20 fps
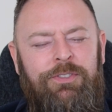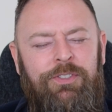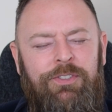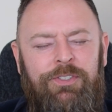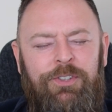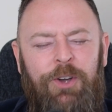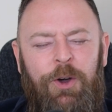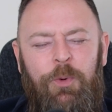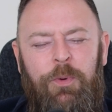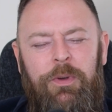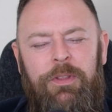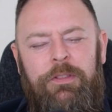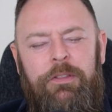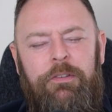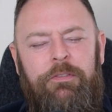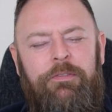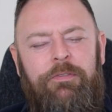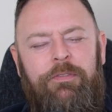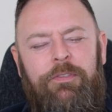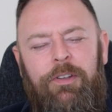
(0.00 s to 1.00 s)
just go with
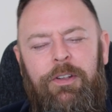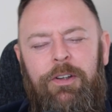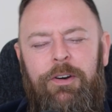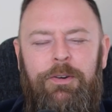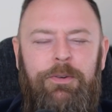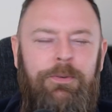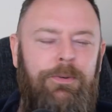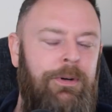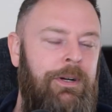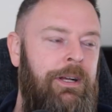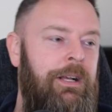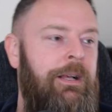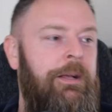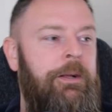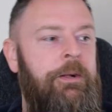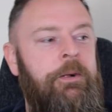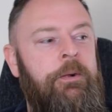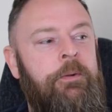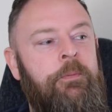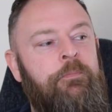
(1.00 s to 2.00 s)
the flow.
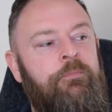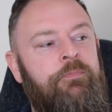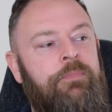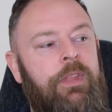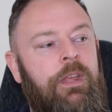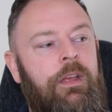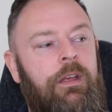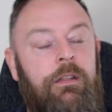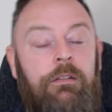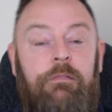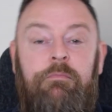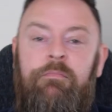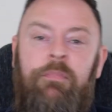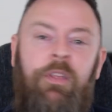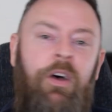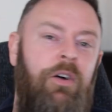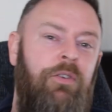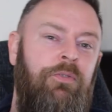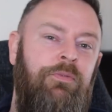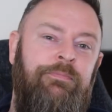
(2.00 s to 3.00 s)

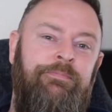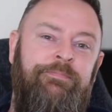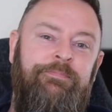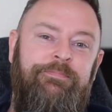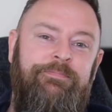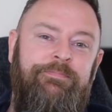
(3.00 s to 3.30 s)
No,